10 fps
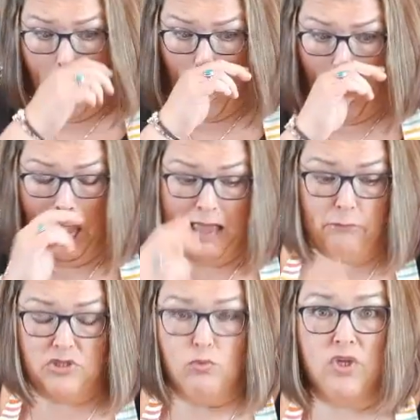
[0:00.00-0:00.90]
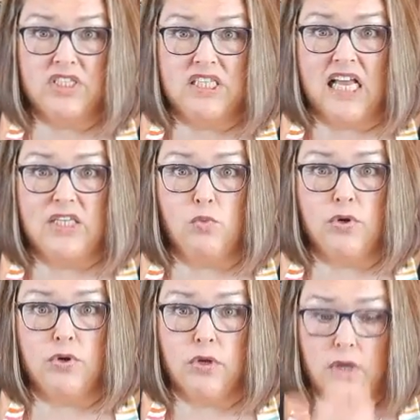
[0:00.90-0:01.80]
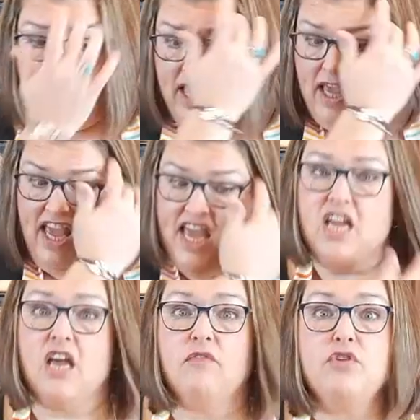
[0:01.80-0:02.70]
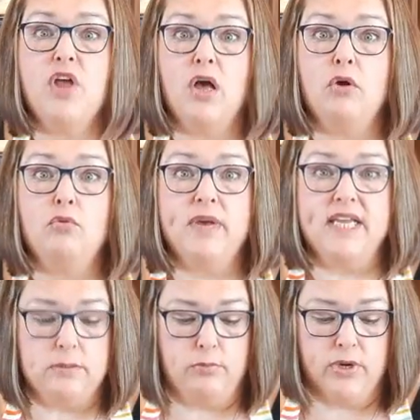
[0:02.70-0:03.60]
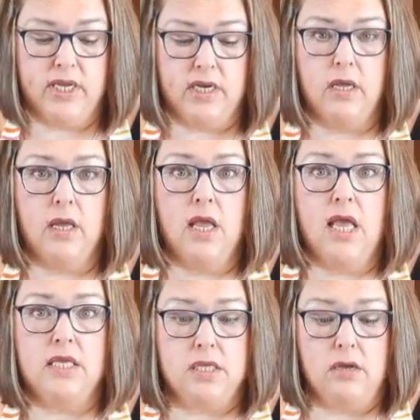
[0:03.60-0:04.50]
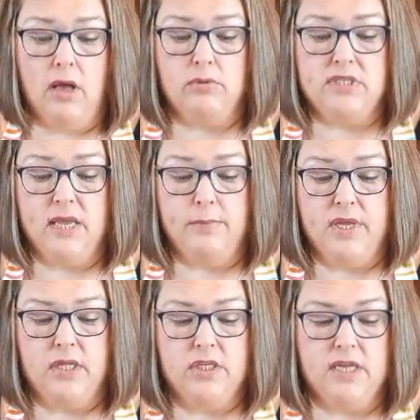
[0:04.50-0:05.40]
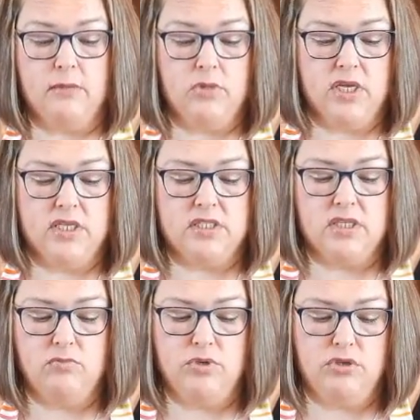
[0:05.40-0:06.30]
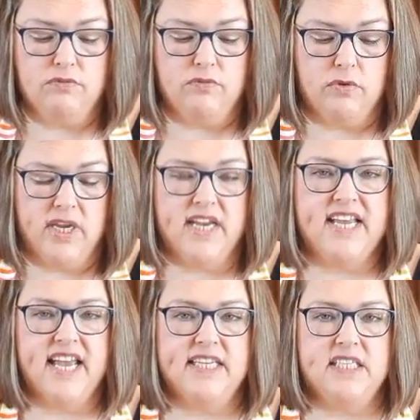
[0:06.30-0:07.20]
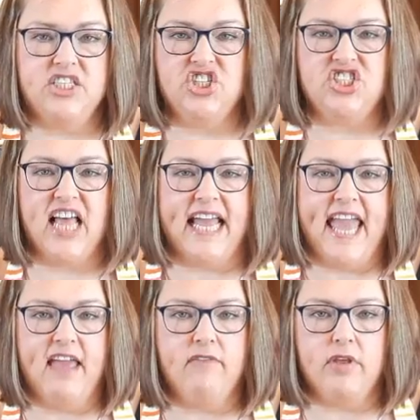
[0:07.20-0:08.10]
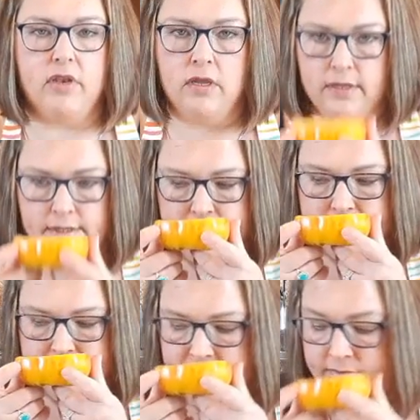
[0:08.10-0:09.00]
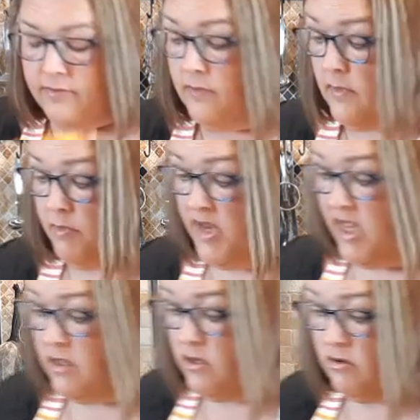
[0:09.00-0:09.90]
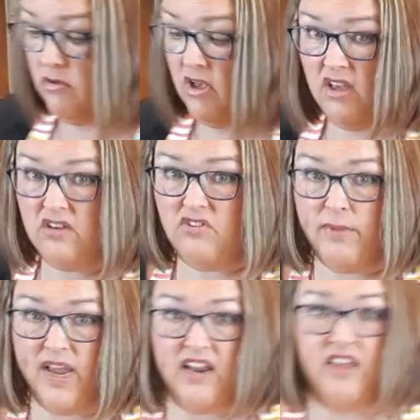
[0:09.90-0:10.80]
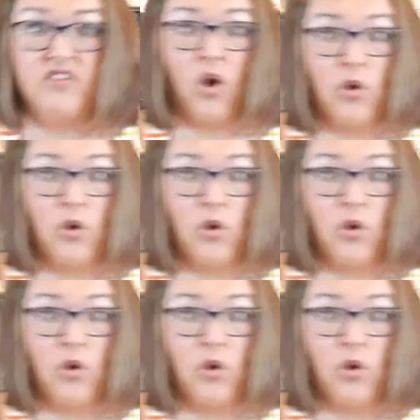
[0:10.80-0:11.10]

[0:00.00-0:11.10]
It was a one slice wonder. It covered the whole piece of bread. So I was happy at lunchtime. Look, it's so beautiful. And it tasted just like heaven. I'm telling you, a good tomato is hard to